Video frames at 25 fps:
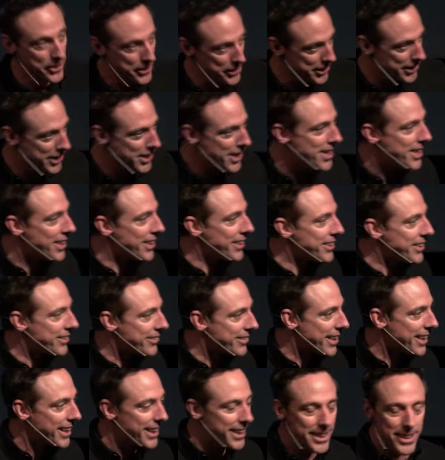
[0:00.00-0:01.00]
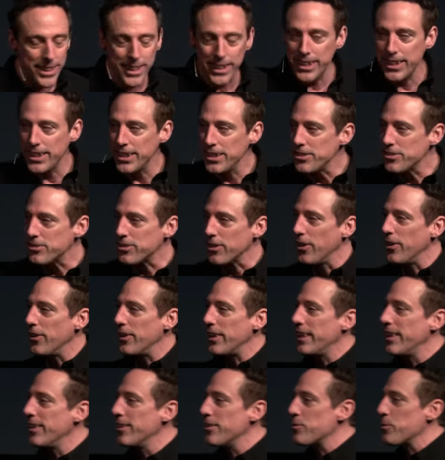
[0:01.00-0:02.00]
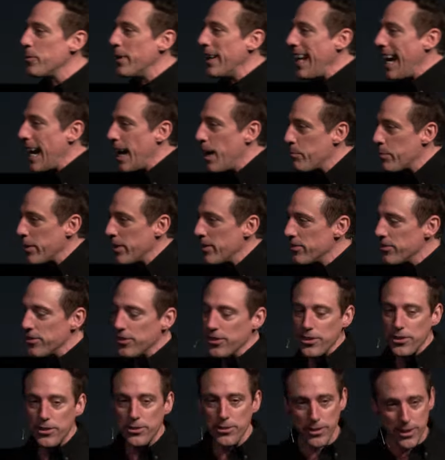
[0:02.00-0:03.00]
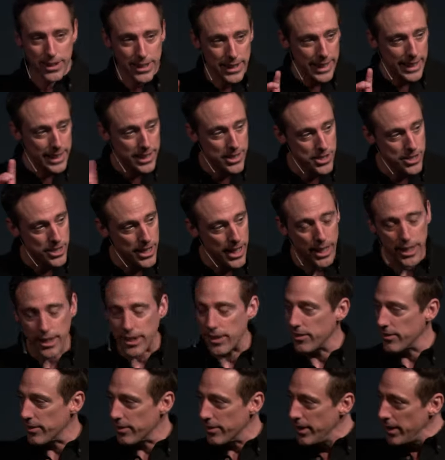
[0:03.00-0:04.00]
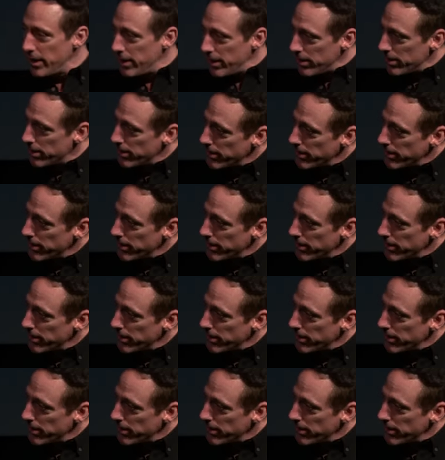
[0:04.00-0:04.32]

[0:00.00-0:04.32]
good, right? So here's what happens. You know, you do the leg check, either, you know,